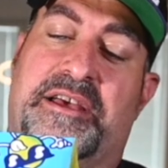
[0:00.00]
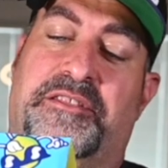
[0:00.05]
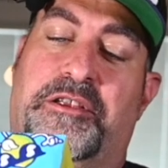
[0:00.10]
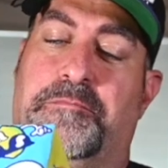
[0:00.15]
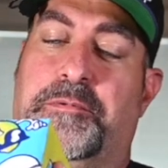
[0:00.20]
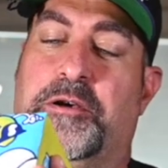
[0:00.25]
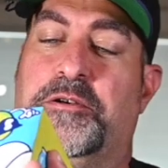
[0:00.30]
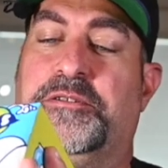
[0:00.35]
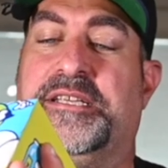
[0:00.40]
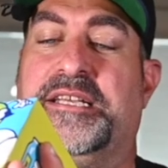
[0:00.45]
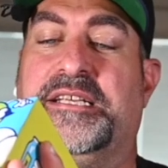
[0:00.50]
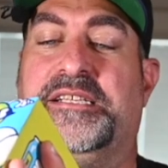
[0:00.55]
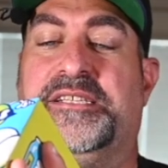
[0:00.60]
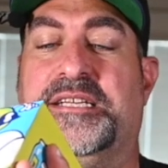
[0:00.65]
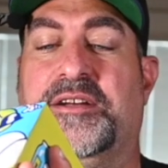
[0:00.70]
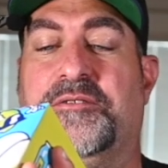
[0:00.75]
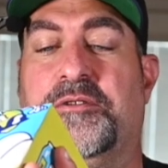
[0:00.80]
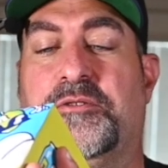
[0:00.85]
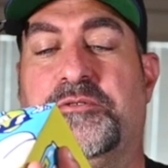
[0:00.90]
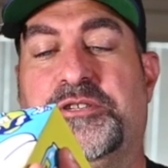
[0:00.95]
now they're boasting
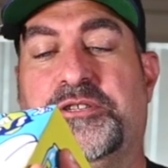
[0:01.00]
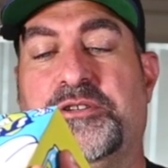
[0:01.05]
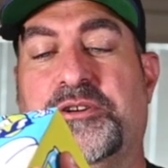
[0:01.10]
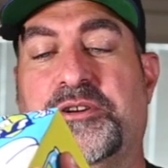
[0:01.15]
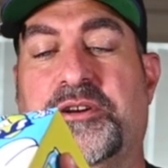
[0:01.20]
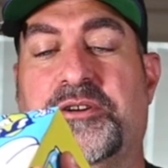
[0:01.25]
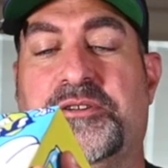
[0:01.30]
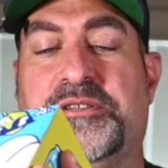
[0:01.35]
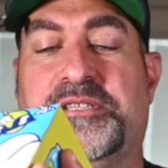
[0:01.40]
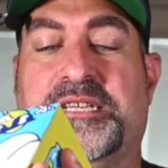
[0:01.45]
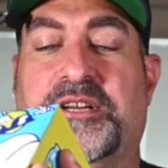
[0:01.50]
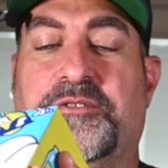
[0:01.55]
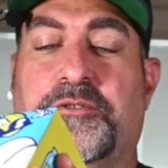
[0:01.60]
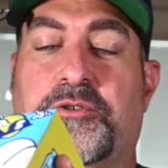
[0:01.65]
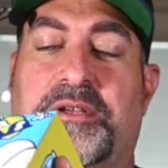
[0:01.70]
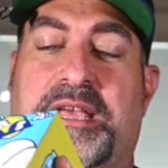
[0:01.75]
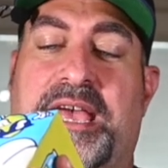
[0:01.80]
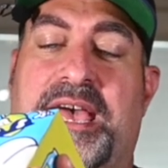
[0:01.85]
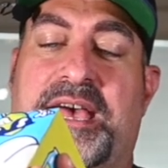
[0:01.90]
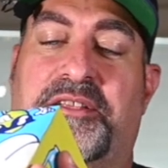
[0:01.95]
zero sugar,
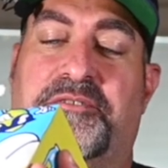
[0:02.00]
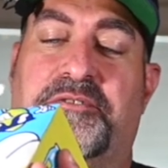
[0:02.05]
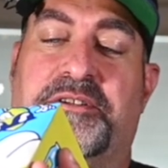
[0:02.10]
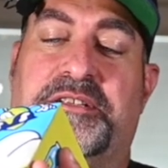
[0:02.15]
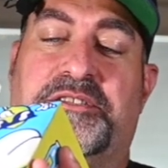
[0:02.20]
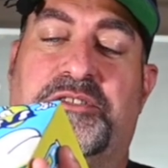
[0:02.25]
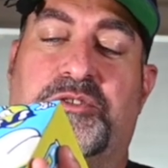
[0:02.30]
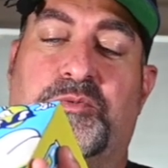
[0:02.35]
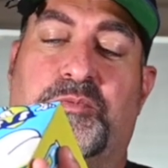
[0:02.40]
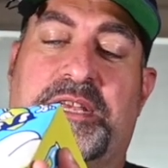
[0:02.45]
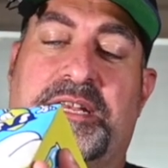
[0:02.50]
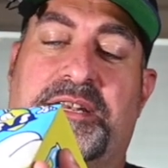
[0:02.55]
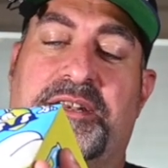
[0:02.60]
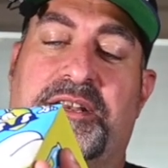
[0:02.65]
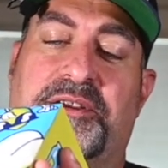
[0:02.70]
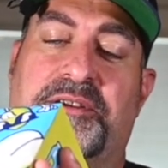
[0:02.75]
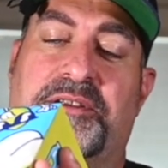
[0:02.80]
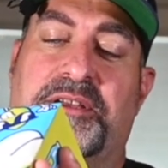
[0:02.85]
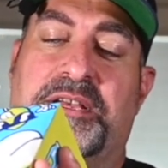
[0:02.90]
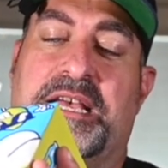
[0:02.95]
zero calorie
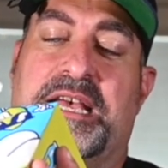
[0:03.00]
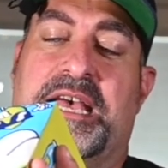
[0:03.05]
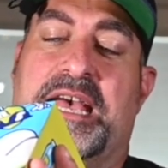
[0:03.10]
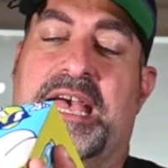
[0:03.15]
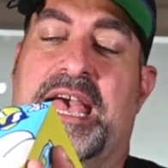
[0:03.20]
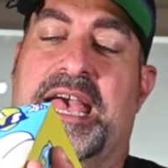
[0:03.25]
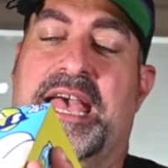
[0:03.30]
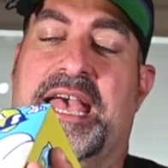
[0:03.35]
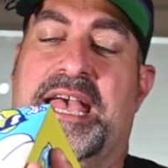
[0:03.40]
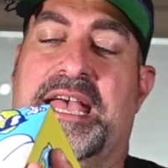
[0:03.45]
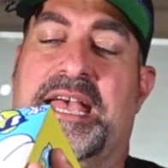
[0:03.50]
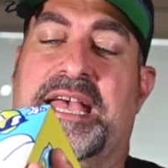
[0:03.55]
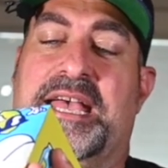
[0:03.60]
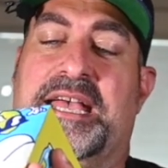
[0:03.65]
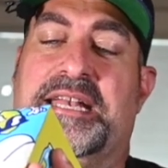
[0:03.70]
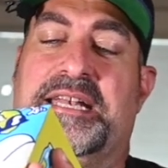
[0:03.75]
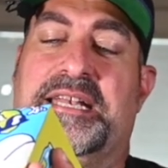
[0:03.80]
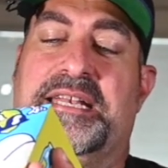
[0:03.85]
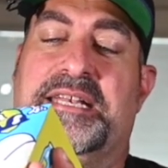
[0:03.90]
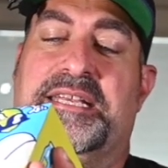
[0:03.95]
sweetener,
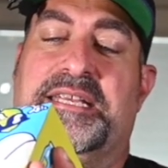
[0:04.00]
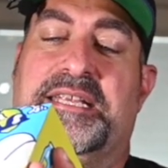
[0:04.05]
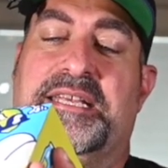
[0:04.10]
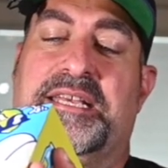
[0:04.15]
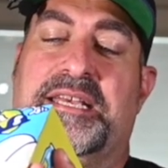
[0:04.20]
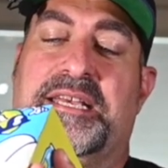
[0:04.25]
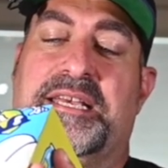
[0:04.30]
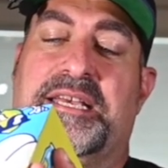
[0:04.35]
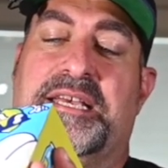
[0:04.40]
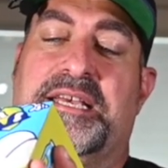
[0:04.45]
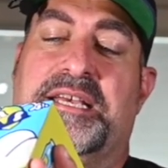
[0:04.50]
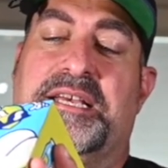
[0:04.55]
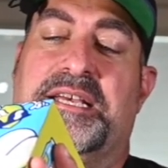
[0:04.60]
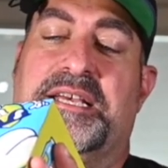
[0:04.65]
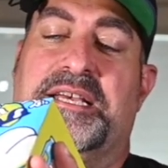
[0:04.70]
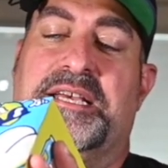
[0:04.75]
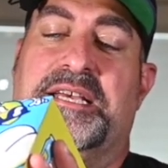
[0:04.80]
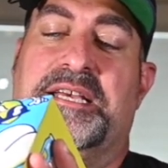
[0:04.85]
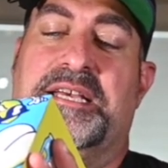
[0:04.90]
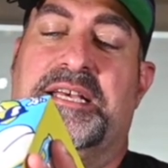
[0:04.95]
and
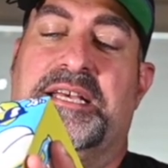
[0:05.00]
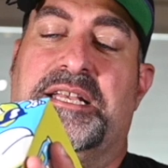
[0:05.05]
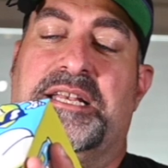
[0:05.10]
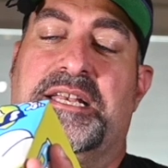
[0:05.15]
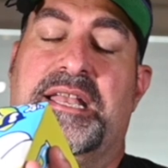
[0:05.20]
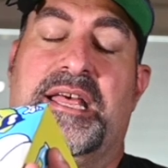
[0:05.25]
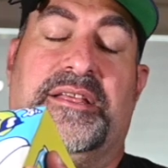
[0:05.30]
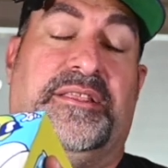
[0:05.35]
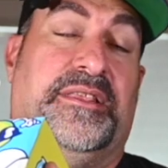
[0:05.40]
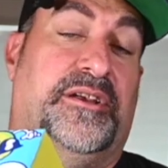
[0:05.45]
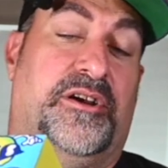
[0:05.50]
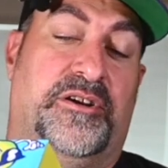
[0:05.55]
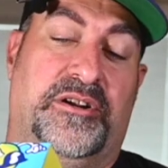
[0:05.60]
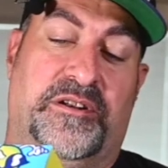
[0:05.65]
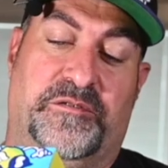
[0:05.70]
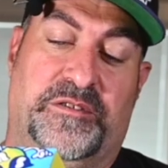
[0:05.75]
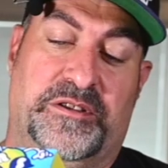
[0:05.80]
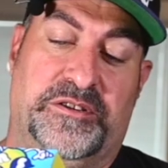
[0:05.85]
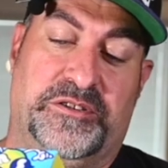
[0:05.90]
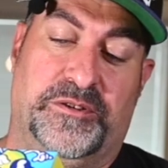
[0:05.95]
nothing
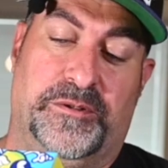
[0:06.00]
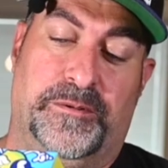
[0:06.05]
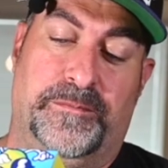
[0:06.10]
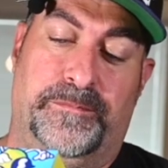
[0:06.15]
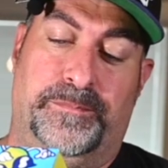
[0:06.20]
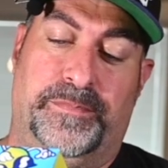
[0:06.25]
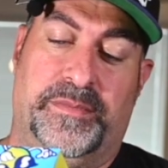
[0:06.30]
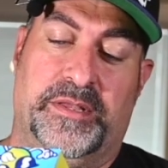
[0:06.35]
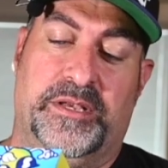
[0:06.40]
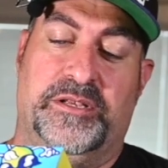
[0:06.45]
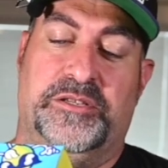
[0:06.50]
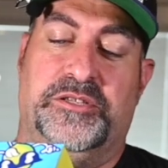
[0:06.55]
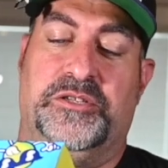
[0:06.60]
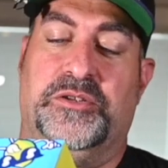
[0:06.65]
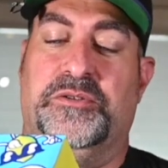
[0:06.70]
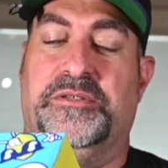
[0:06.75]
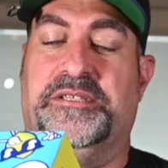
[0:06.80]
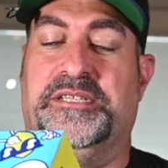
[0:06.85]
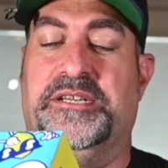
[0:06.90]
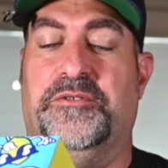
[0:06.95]
artificial.
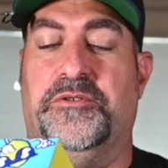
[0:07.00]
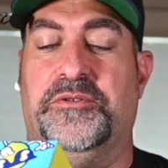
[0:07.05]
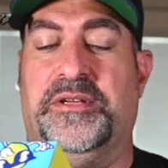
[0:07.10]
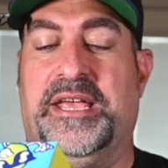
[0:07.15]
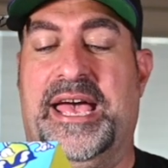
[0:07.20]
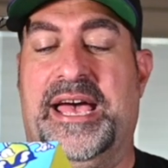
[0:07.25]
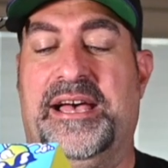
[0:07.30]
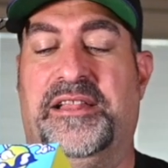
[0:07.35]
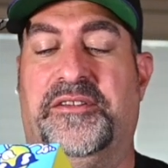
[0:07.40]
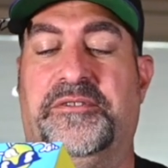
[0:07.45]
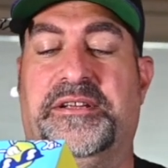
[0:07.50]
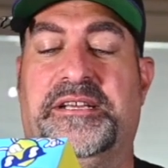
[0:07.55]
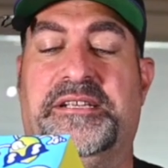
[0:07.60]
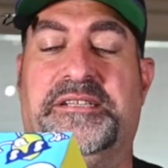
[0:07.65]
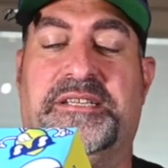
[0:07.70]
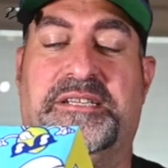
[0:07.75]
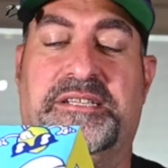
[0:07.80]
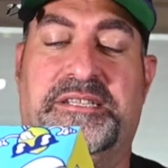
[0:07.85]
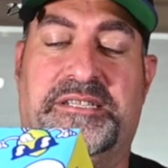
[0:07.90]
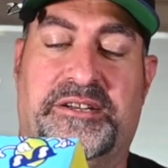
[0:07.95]
So zero
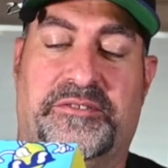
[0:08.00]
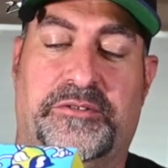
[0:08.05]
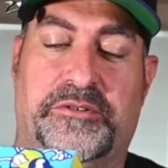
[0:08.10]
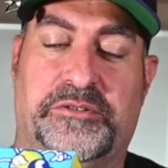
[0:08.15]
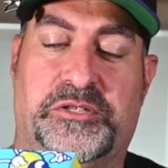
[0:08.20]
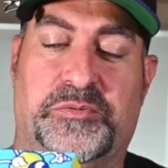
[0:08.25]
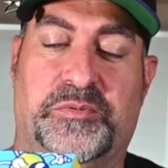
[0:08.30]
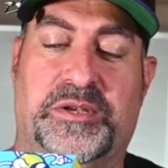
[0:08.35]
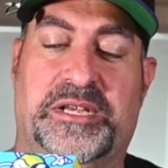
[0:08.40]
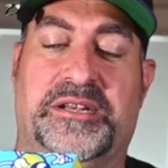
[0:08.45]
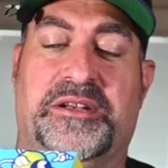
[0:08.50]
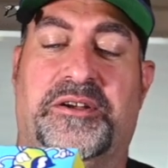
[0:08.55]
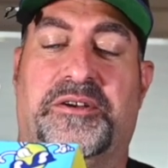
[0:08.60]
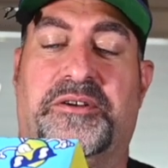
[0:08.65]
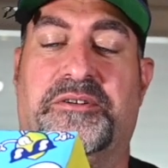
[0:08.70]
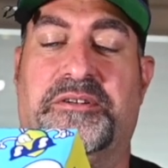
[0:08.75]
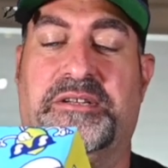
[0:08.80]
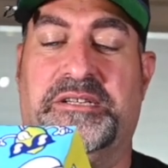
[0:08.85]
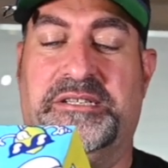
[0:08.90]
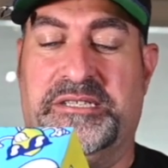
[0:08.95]
calories, zero
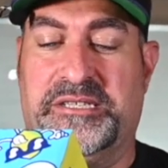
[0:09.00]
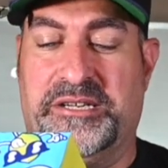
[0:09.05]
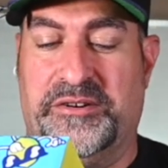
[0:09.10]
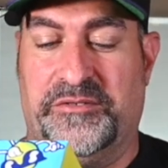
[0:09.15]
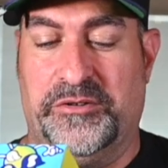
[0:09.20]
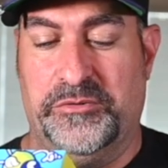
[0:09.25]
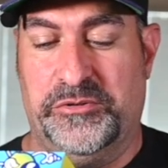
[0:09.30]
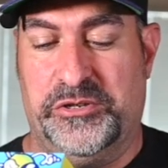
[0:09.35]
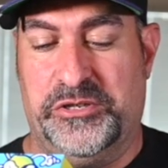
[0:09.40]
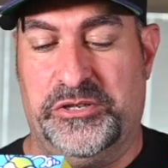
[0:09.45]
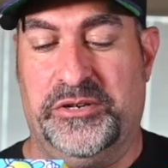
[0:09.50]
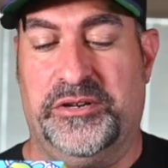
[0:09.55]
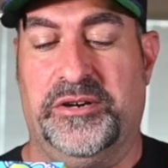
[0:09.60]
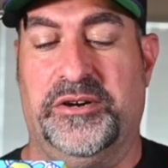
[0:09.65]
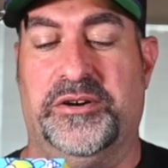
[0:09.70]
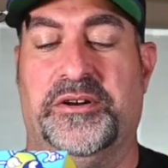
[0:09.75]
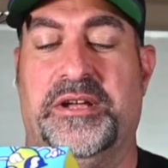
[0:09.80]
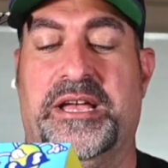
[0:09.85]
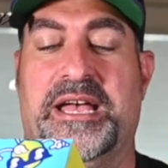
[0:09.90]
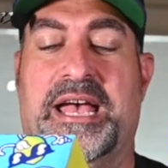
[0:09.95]
sweetener, zero
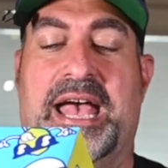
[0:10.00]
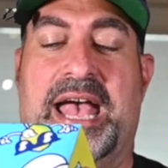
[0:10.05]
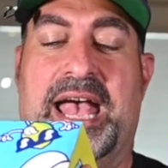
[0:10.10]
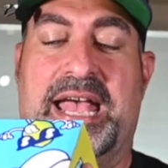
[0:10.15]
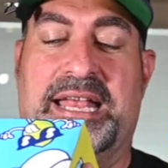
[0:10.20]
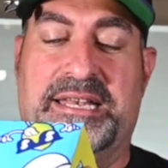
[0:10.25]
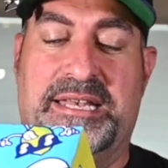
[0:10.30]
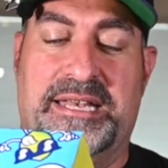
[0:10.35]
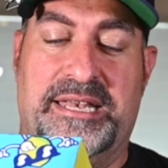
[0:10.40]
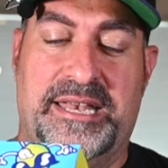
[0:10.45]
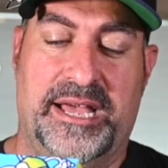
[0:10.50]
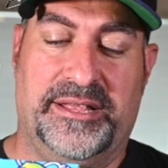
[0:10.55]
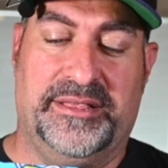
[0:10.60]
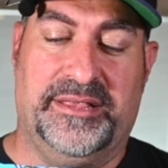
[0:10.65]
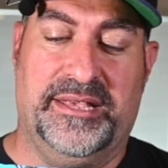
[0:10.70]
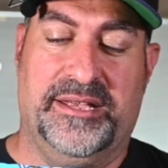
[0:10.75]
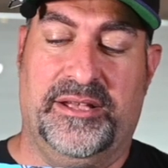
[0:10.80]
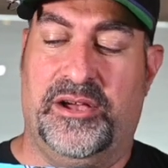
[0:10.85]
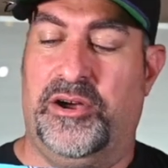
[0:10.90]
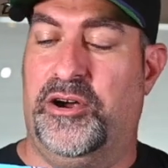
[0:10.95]
sugar, and
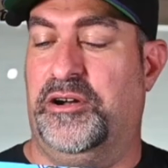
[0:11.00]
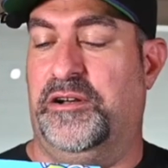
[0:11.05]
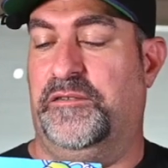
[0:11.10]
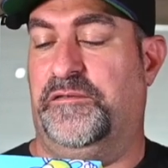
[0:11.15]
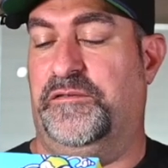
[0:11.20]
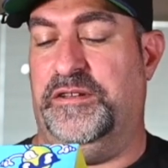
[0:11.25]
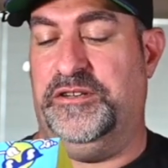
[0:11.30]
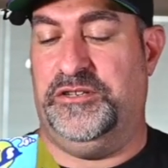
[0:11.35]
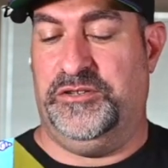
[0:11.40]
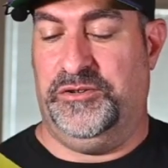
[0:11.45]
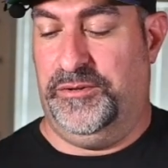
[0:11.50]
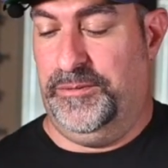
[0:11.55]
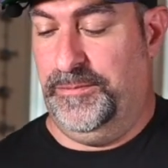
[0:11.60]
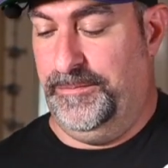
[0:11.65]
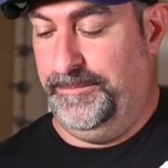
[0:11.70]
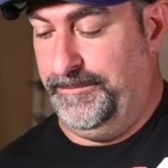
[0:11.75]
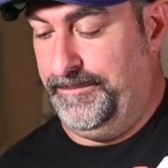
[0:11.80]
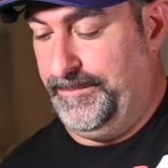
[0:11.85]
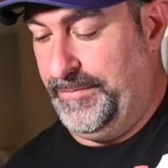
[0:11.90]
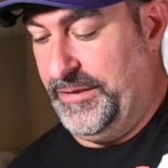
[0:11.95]
nothing artificial.
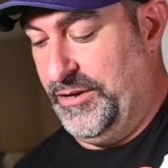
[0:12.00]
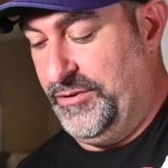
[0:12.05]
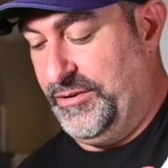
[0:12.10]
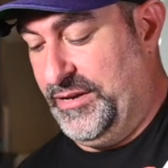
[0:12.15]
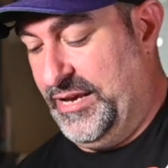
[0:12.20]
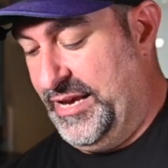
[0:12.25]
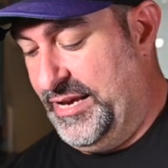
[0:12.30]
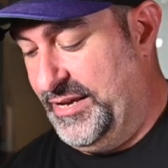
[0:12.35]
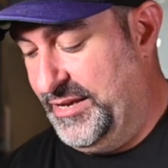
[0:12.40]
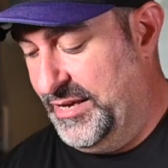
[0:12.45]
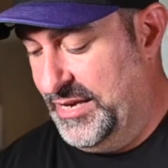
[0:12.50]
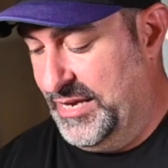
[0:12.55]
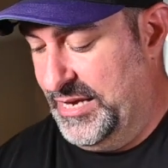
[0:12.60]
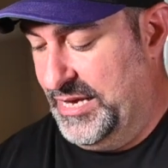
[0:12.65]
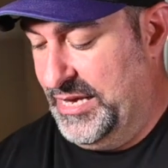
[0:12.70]
Okay.